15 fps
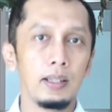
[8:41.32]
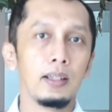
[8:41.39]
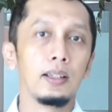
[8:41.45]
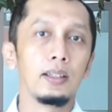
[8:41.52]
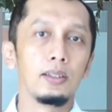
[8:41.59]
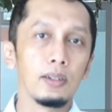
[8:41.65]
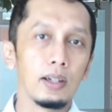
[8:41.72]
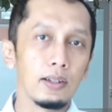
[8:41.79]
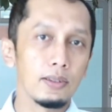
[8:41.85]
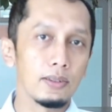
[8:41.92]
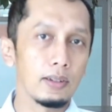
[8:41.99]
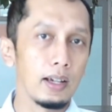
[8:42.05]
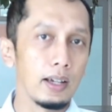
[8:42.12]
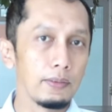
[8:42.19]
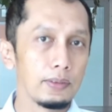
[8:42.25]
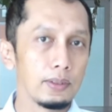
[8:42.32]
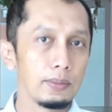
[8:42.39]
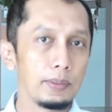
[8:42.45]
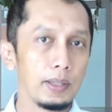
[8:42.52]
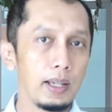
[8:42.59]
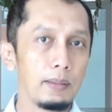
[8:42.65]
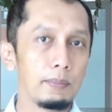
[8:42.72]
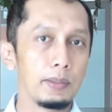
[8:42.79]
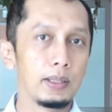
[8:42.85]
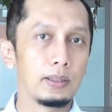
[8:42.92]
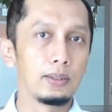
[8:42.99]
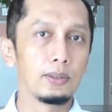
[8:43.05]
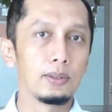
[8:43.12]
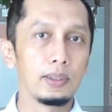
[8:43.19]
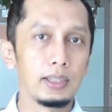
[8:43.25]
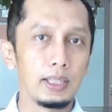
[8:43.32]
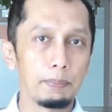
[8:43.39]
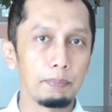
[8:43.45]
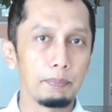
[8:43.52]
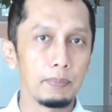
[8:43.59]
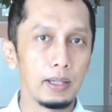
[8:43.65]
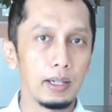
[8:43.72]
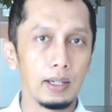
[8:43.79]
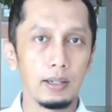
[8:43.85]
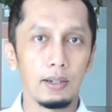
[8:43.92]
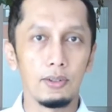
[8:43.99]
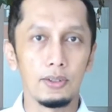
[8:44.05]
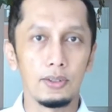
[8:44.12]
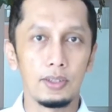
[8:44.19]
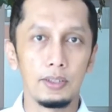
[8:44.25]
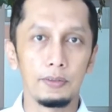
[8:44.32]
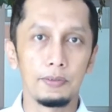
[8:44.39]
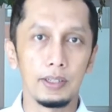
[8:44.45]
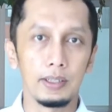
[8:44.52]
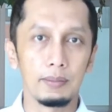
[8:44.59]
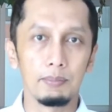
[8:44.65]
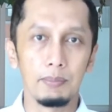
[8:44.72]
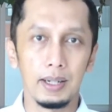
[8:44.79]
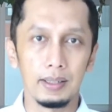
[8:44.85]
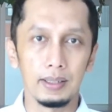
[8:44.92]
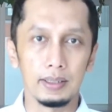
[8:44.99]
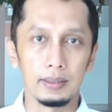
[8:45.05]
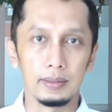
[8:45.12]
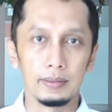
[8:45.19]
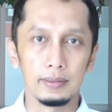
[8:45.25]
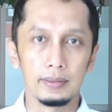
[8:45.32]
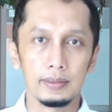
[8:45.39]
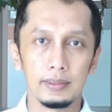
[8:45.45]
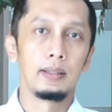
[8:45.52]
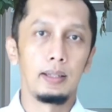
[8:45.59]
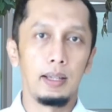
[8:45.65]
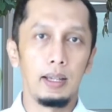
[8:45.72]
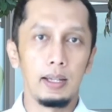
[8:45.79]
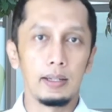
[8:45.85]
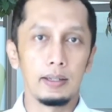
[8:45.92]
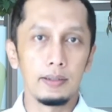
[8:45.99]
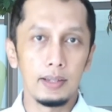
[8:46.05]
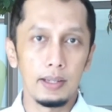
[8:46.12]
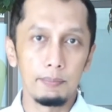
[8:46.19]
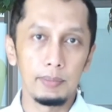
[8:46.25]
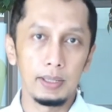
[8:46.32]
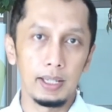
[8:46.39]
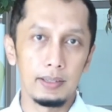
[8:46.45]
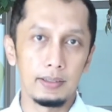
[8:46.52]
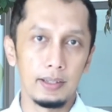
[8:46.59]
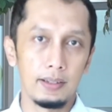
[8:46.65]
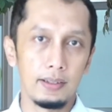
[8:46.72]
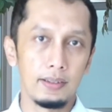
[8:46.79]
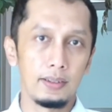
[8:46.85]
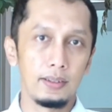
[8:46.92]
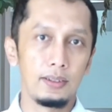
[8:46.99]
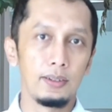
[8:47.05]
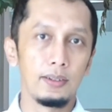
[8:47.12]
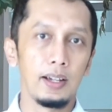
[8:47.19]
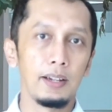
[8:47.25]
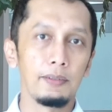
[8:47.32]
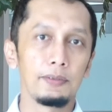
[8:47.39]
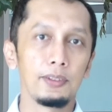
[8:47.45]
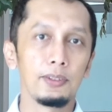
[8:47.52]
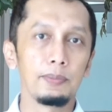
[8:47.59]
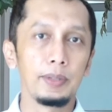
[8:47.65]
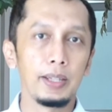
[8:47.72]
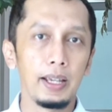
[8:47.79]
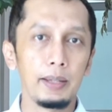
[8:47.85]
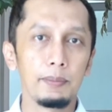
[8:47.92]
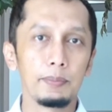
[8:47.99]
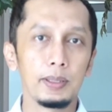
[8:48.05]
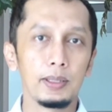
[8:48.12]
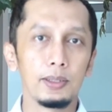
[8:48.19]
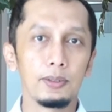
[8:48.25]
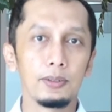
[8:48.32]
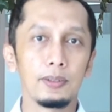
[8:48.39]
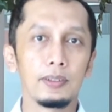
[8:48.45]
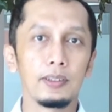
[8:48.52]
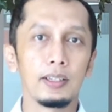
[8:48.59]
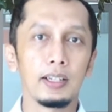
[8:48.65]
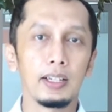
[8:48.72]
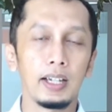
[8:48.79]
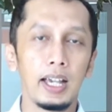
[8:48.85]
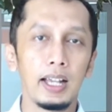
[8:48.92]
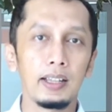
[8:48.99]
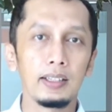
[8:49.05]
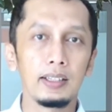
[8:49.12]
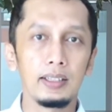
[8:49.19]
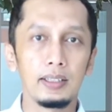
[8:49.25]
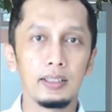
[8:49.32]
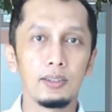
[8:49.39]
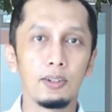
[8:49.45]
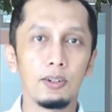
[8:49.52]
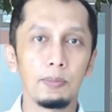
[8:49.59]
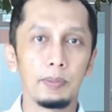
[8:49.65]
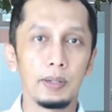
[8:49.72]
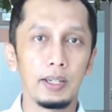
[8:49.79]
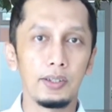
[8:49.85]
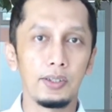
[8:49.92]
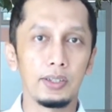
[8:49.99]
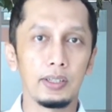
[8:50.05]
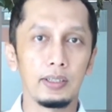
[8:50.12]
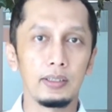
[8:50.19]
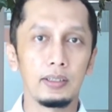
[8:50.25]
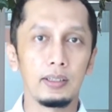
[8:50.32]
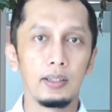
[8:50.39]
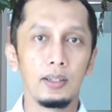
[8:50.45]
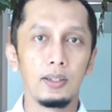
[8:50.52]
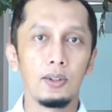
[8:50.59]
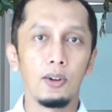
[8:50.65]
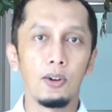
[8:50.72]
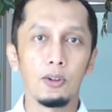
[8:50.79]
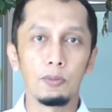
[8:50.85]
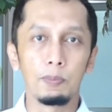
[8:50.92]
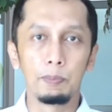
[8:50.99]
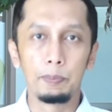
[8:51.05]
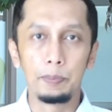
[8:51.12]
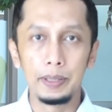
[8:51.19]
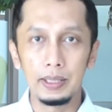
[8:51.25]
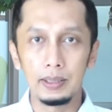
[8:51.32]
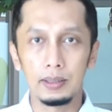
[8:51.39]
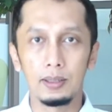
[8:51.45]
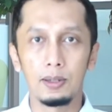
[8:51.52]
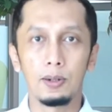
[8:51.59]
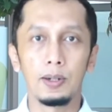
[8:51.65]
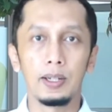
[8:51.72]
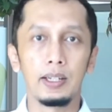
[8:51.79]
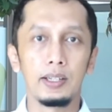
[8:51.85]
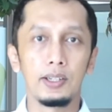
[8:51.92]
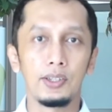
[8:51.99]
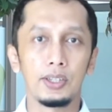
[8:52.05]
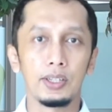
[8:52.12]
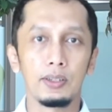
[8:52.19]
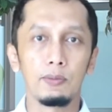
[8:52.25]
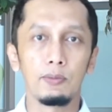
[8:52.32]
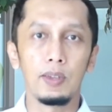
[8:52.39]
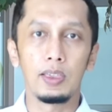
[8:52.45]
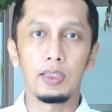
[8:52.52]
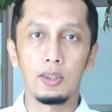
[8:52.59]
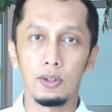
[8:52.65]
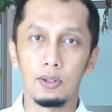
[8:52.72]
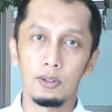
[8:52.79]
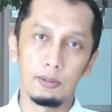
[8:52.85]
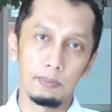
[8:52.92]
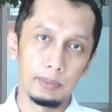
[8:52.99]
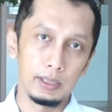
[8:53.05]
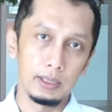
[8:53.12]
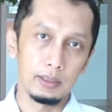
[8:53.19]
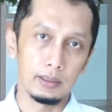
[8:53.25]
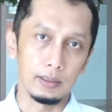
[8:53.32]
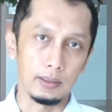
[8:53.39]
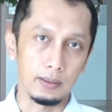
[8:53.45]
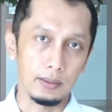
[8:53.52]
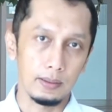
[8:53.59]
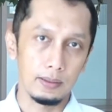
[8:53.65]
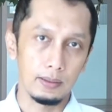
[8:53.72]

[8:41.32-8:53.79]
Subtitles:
You also have to be able to tip across different markets. In some cases, you have to be able to rally cooperation or build coalition with your competitors.